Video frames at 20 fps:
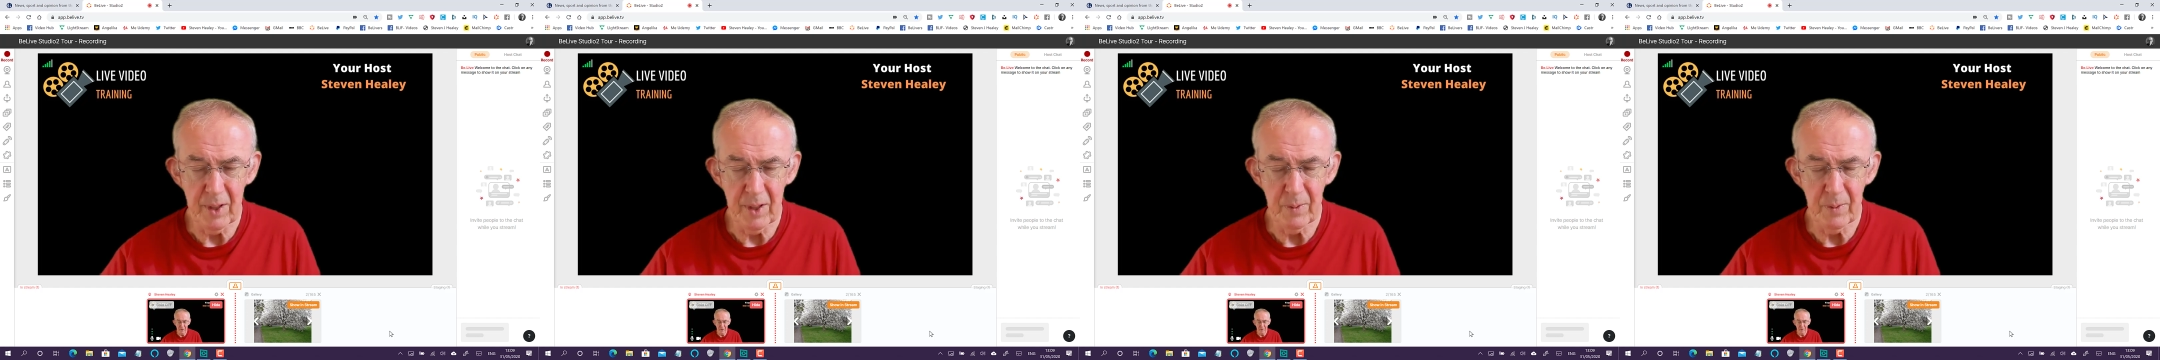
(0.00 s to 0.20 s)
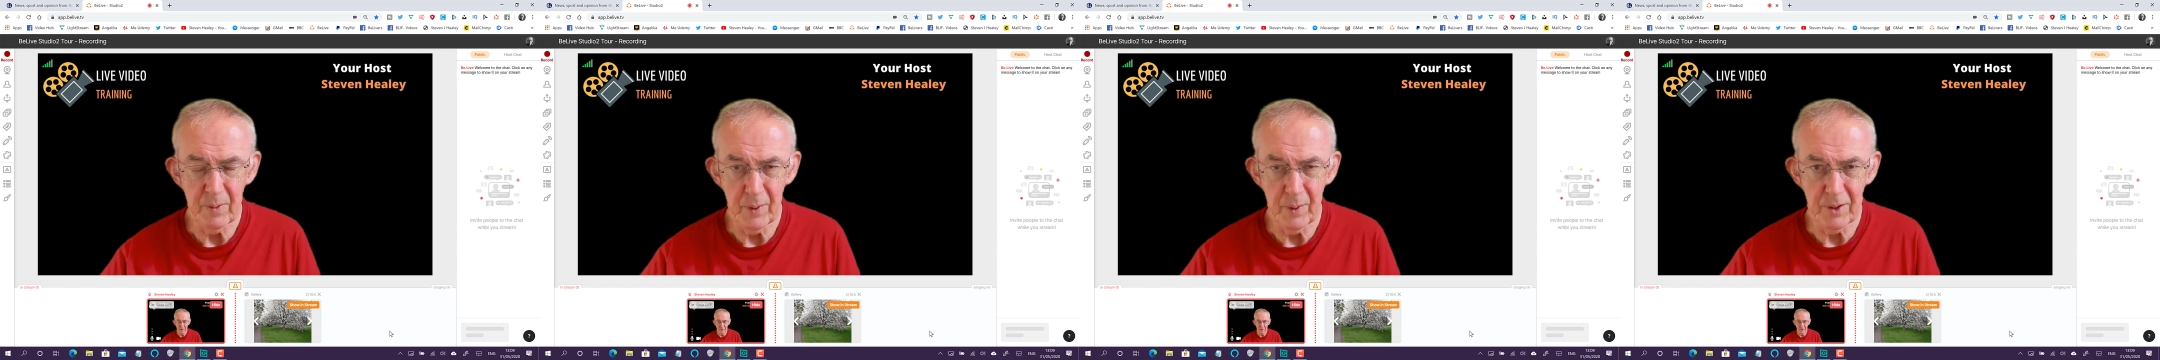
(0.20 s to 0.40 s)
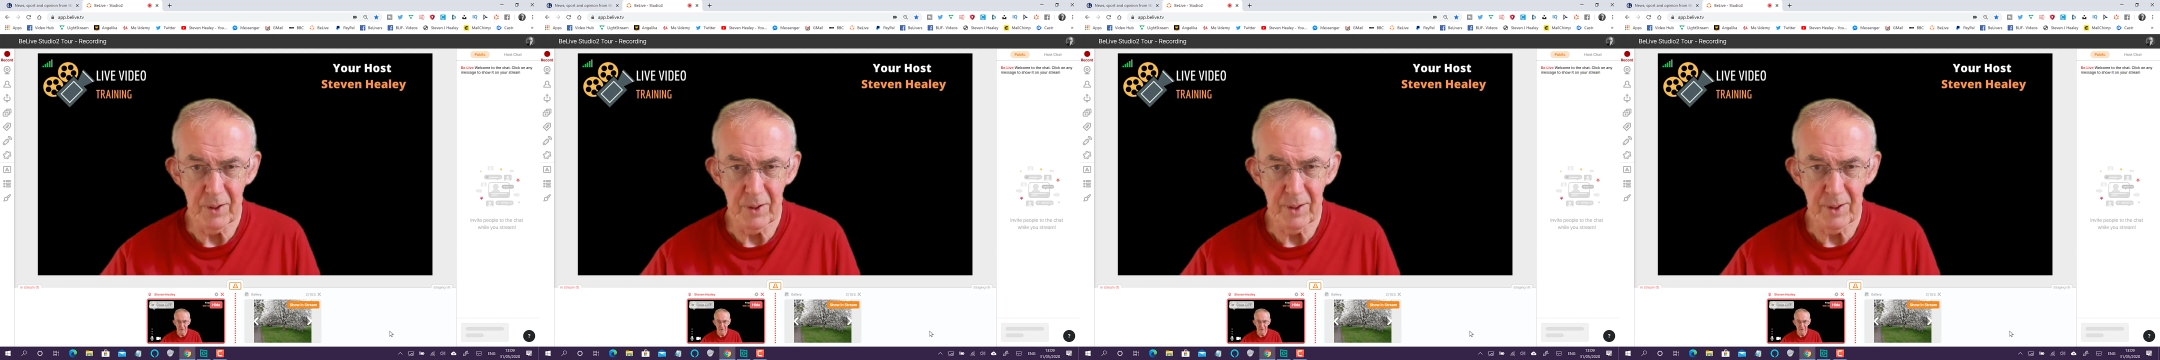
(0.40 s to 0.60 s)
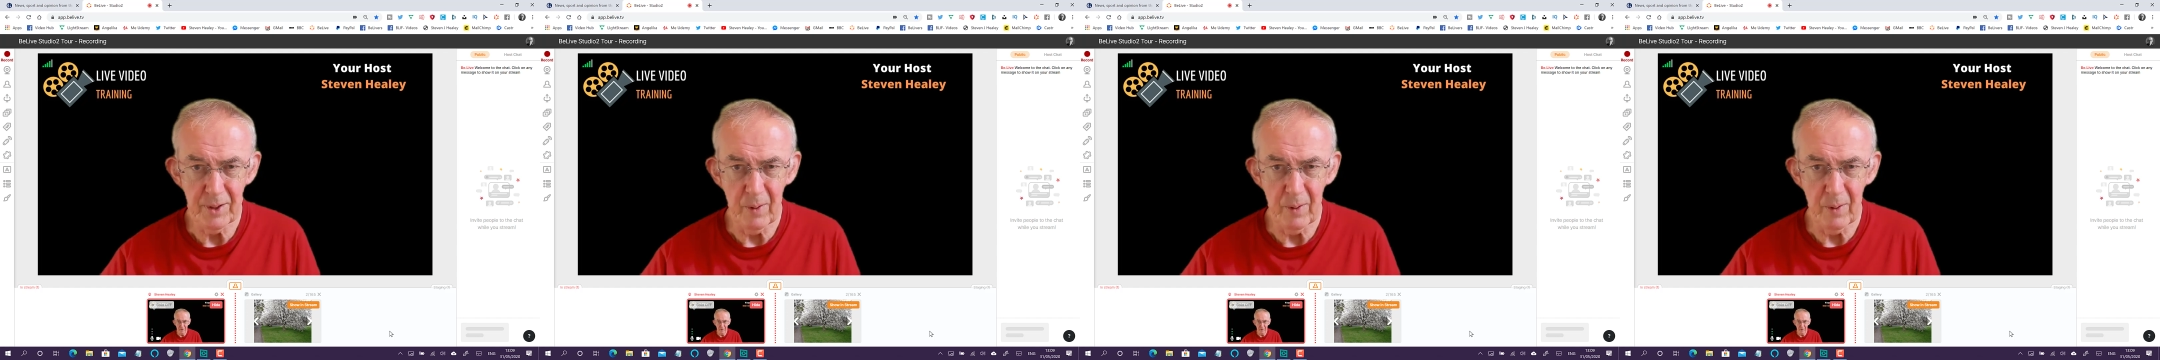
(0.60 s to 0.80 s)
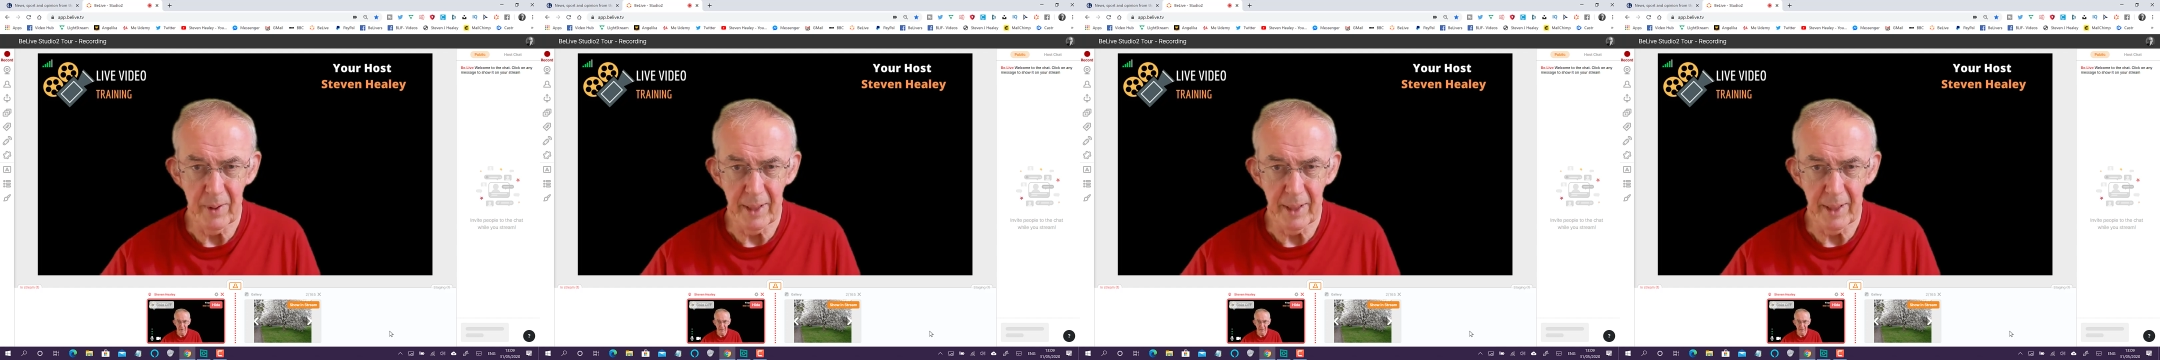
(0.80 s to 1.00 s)
because that will
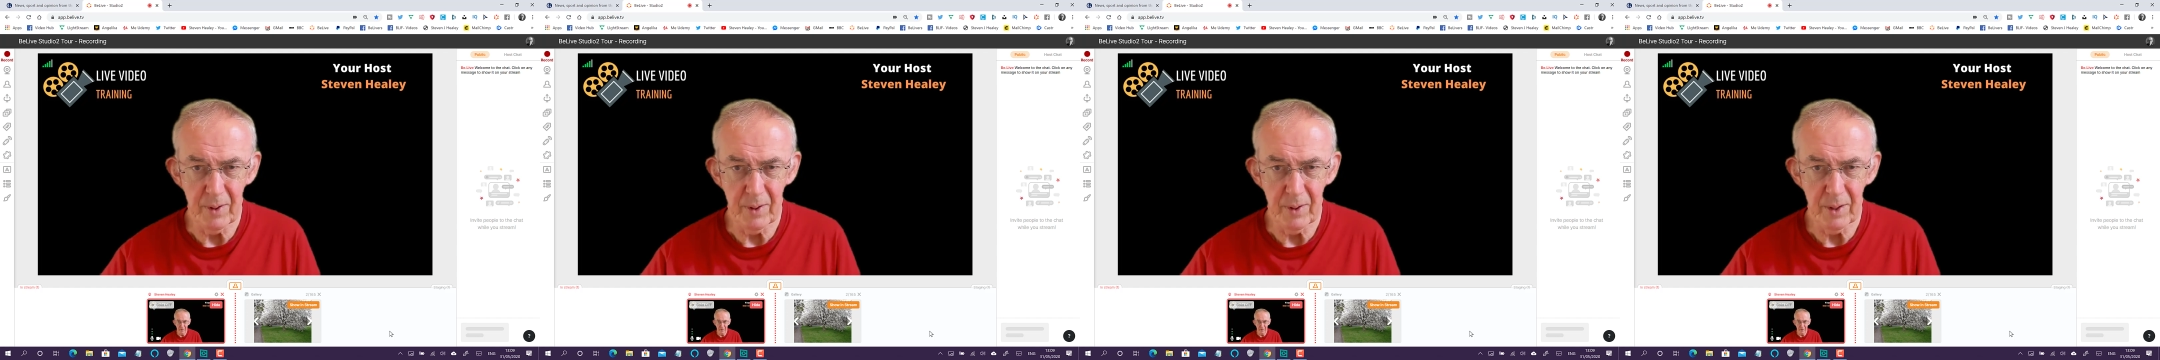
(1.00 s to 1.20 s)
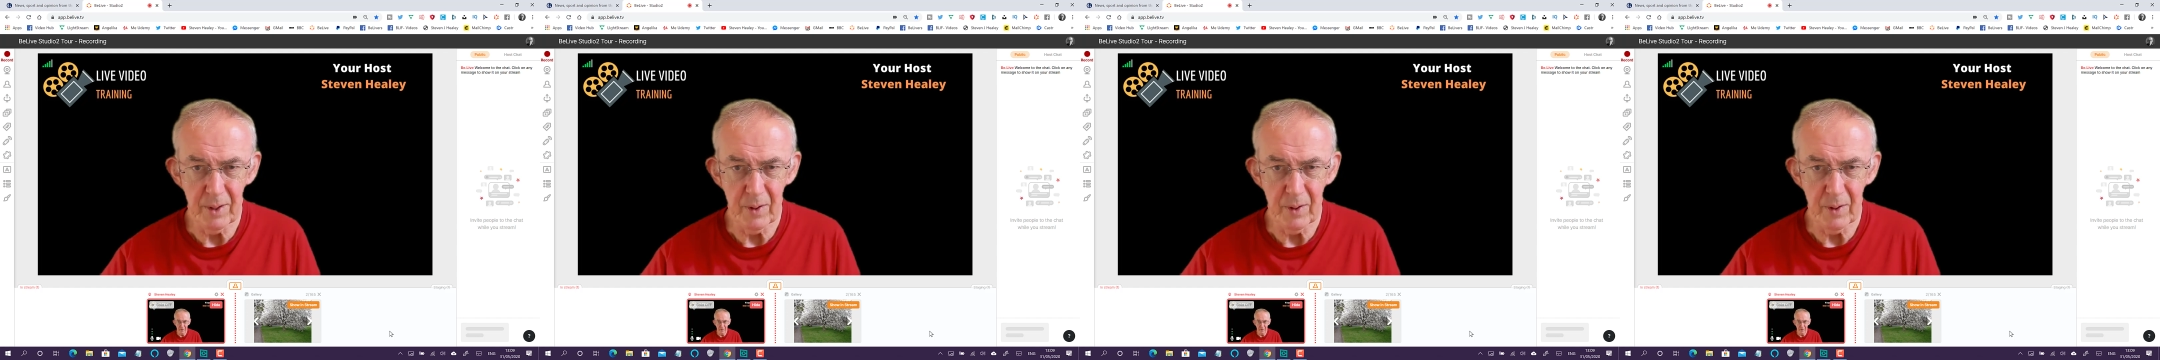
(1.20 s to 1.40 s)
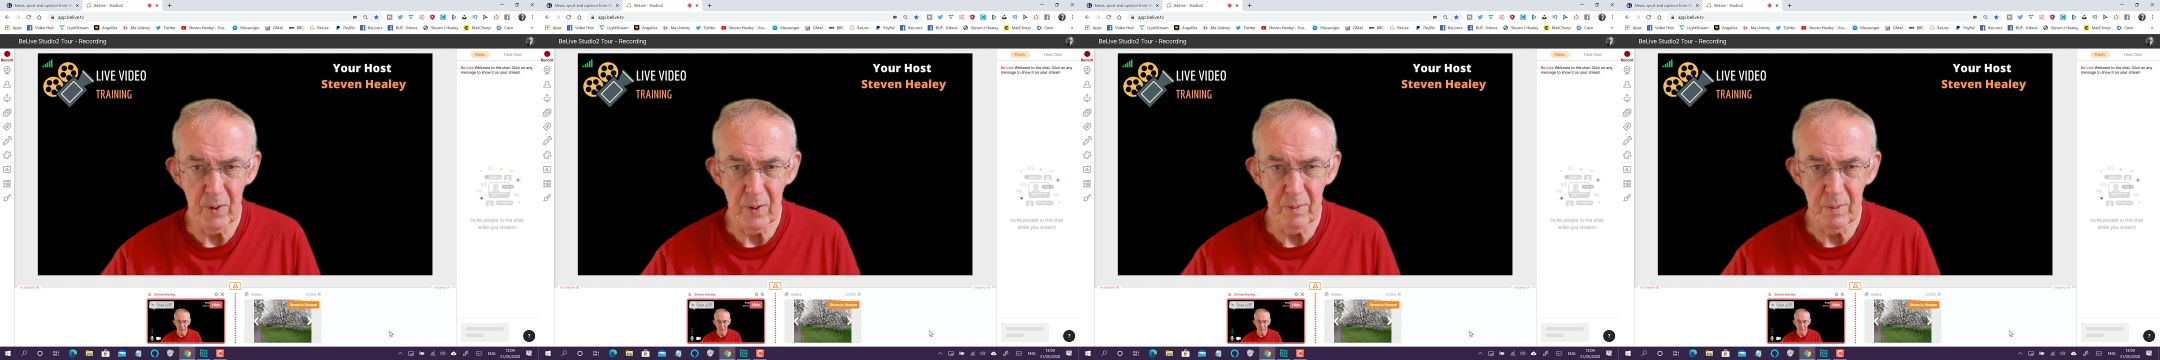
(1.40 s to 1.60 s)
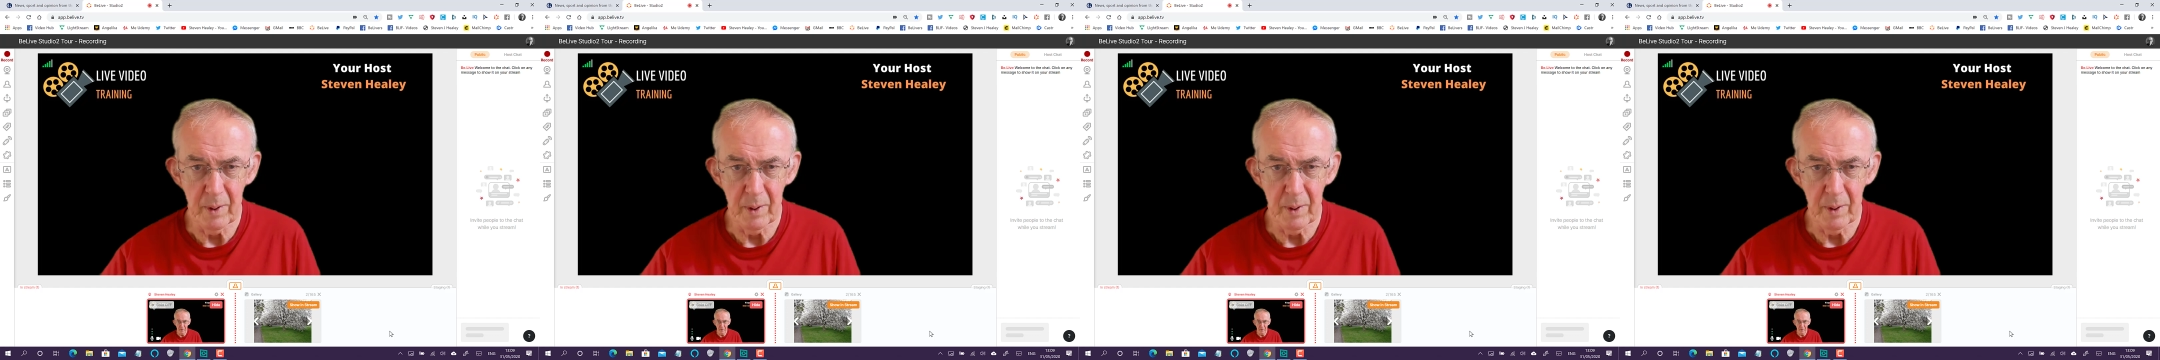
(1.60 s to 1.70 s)
get you into the group.